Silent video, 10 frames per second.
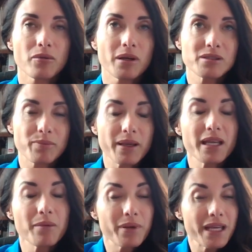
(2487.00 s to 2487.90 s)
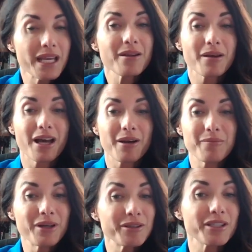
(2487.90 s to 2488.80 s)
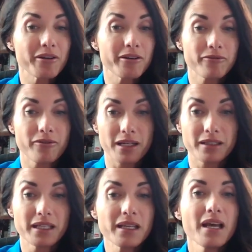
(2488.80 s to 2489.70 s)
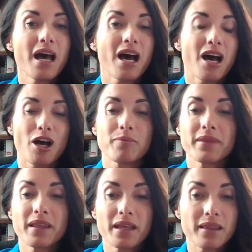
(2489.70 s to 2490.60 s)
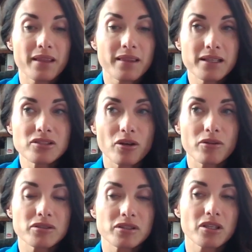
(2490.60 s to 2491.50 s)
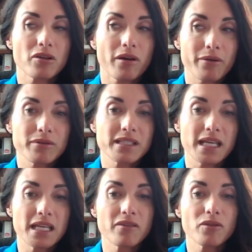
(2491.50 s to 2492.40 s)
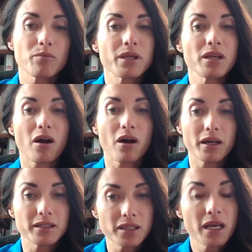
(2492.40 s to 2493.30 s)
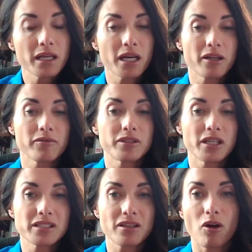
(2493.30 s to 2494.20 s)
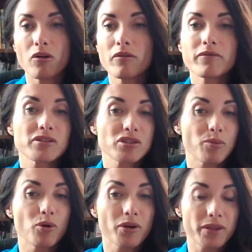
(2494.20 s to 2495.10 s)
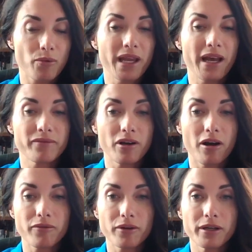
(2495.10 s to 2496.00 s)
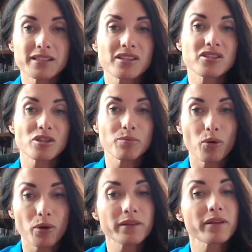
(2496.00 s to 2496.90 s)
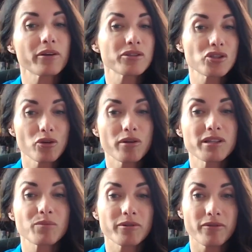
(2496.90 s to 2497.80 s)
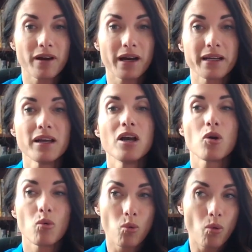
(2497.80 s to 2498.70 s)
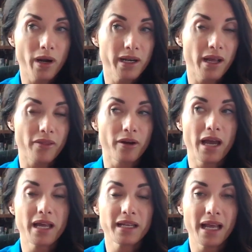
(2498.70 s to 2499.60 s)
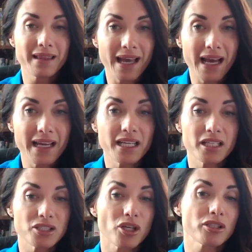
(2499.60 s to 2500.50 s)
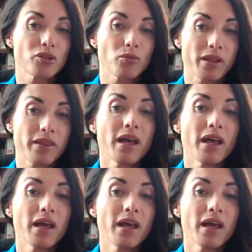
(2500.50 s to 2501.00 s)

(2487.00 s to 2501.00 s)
as being military friendly, that this goes I would say even beyond kind of just all of the support that we have to offer. It's a support that our students provide one another, and that in conjunction with